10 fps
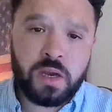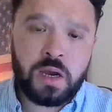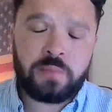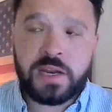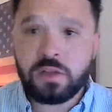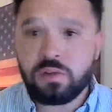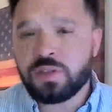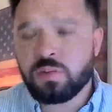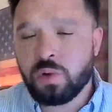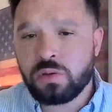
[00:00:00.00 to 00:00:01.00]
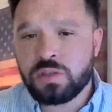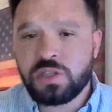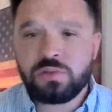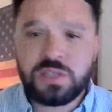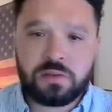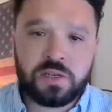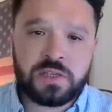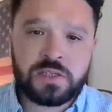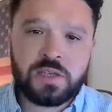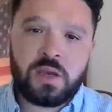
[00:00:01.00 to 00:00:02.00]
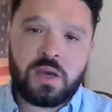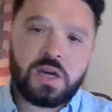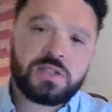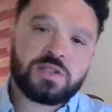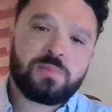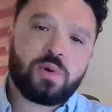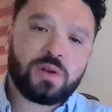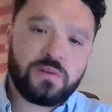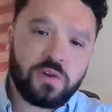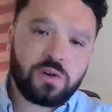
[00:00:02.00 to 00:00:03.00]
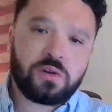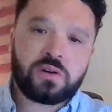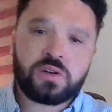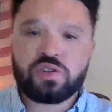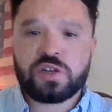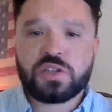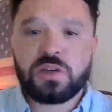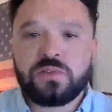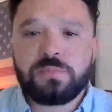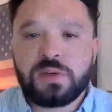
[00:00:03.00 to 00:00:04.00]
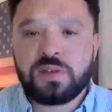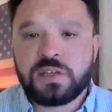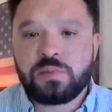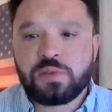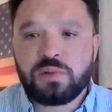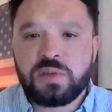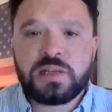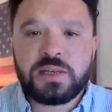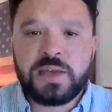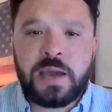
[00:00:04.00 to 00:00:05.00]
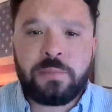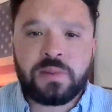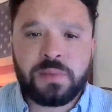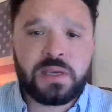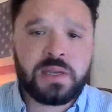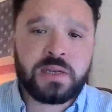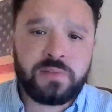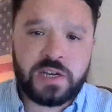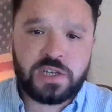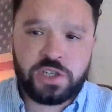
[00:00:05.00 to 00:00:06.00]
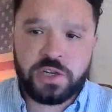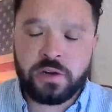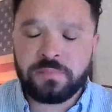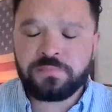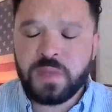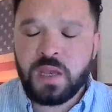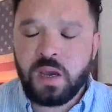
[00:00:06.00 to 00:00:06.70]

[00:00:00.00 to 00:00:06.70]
That includes the roads, the utilities, to support the vertical construction of the buildings, which will likely happen the beginning of next year.